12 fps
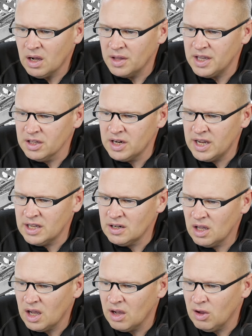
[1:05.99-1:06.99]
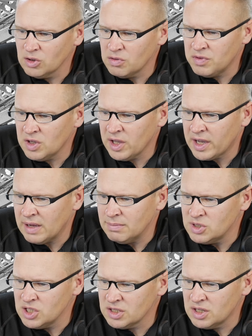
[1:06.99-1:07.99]
On the other hand, I also feel like
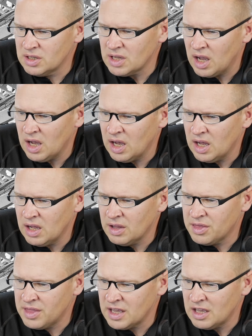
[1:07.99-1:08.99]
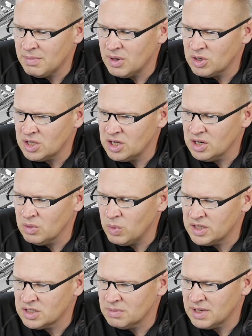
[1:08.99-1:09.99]
I'm just uh, thinking about gear,
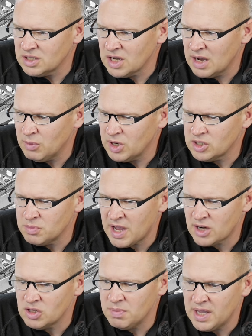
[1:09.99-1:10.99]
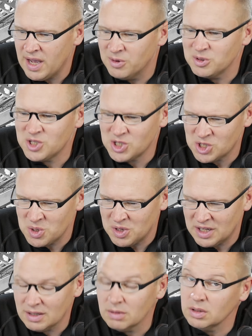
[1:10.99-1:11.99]
wasting my time when I should actually be out
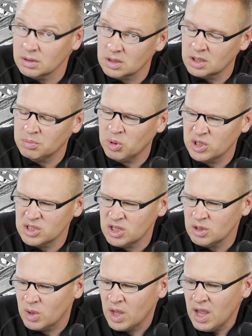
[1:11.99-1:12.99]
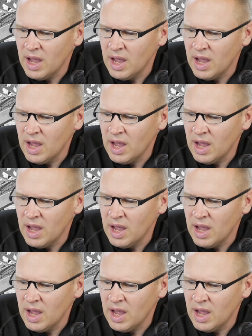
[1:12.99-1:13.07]
shooting. Well, that's a good point, too.